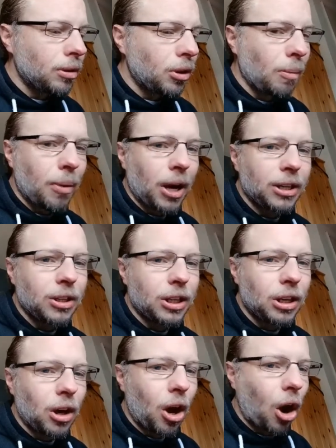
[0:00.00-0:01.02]
Goodbye to
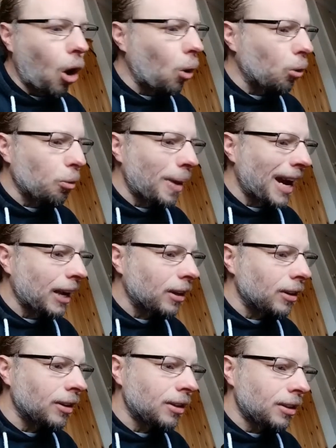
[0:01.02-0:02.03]
the old man.
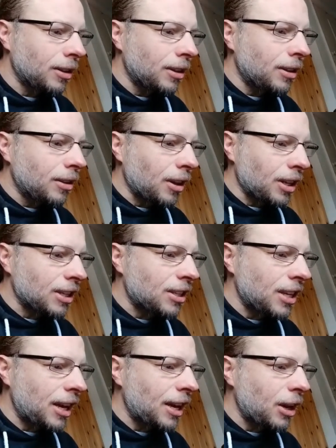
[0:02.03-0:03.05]
And they
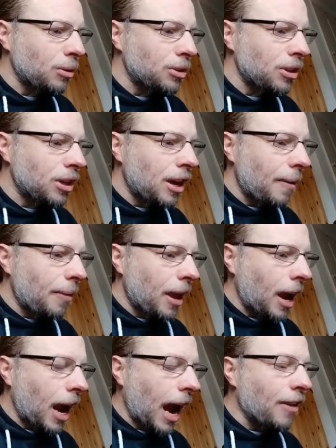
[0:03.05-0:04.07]
set out,
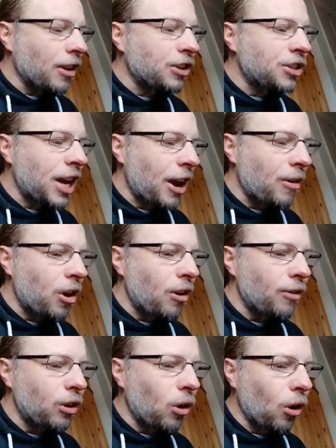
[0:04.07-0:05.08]
and the terror
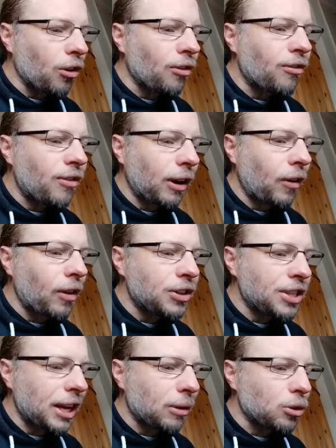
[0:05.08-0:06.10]
of God fell on the
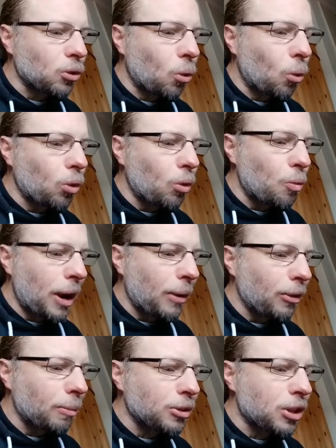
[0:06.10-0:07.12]
towns all around
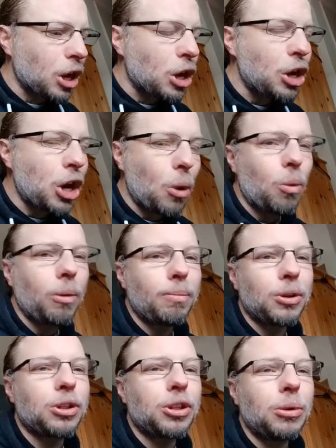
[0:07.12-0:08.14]
them so that no one
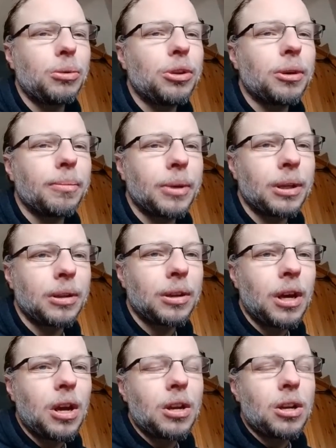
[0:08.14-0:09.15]
pursued them.
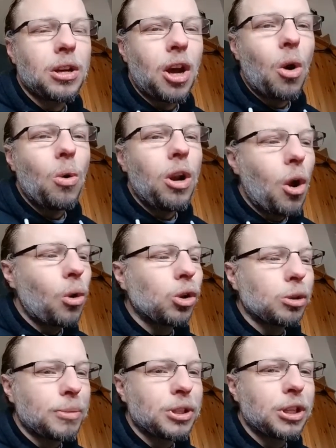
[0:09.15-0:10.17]
No locals
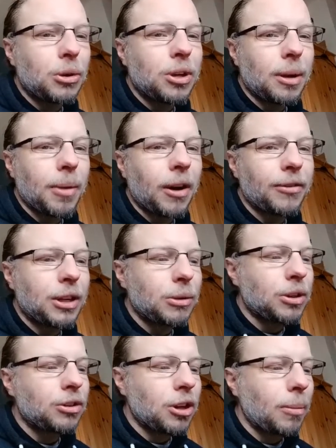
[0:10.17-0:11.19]
pursued him after he was
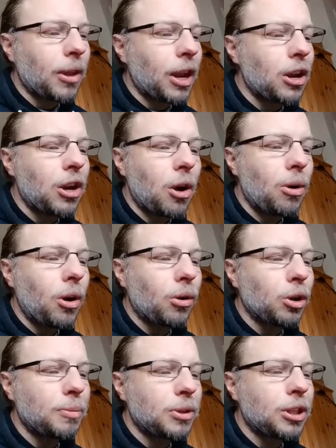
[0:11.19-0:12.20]
in trouble there. No
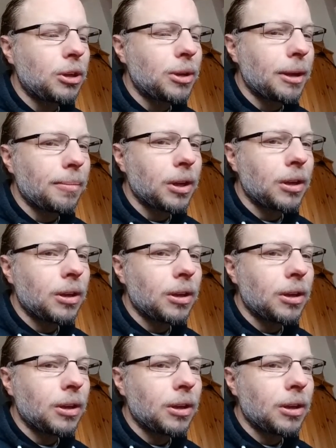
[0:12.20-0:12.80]
locals pursued him.